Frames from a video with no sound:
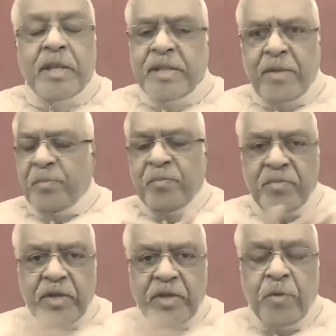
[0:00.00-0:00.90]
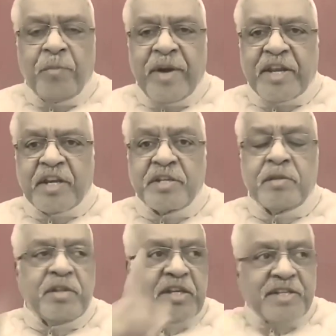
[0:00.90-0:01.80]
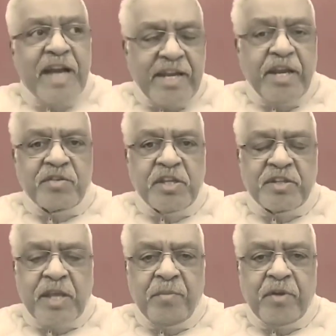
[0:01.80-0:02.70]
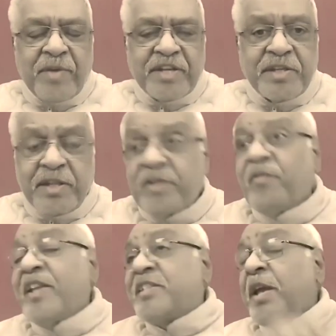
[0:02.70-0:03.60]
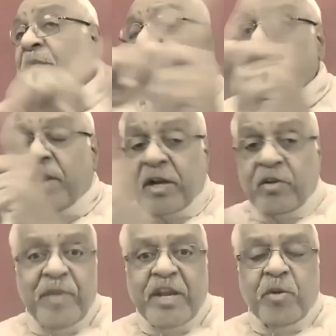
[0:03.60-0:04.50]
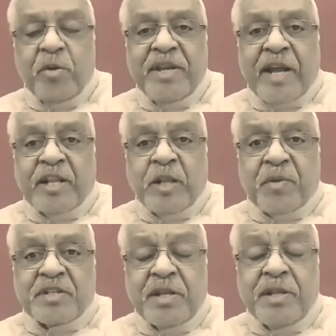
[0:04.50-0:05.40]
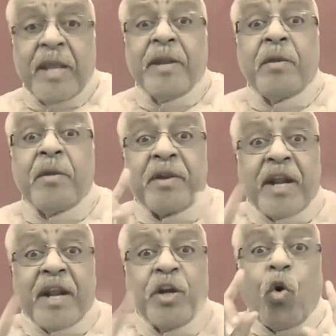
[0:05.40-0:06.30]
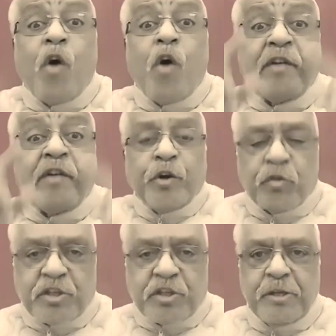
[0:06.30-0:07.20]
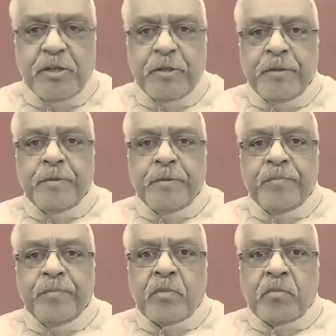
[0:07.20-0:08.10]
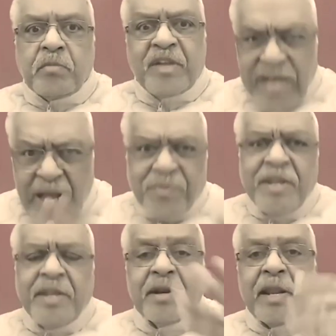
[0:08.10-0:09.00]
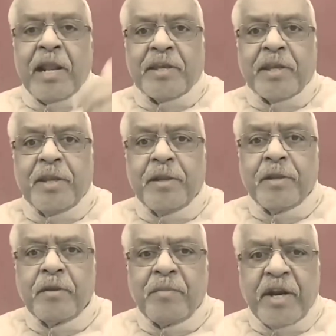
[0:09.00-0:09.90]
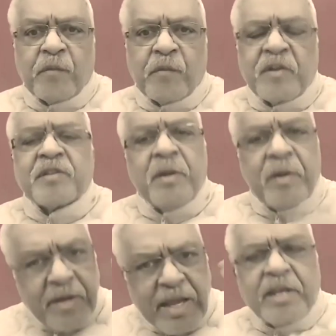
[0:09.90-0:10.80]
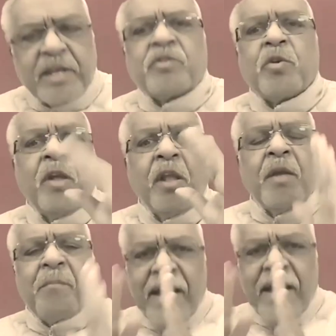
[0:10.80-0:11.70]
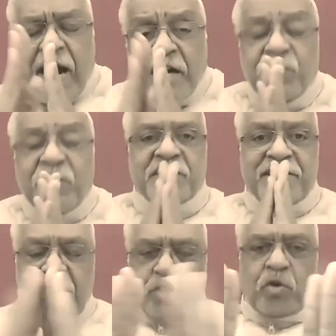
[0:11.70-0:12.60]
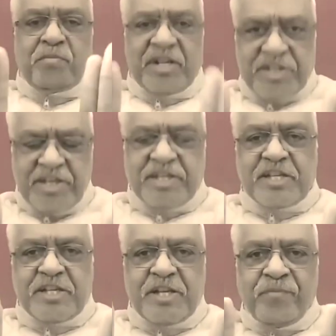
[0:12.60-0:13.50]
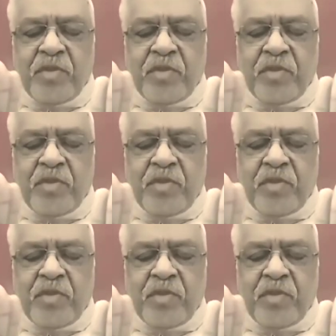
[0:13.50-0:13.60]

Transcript: Then they will give medication. This guy gives the same medicine. The very same drug will be given by another person. Then drug overdose. That is happening in reality, my dear friends. Reality. So my advice, take home messages.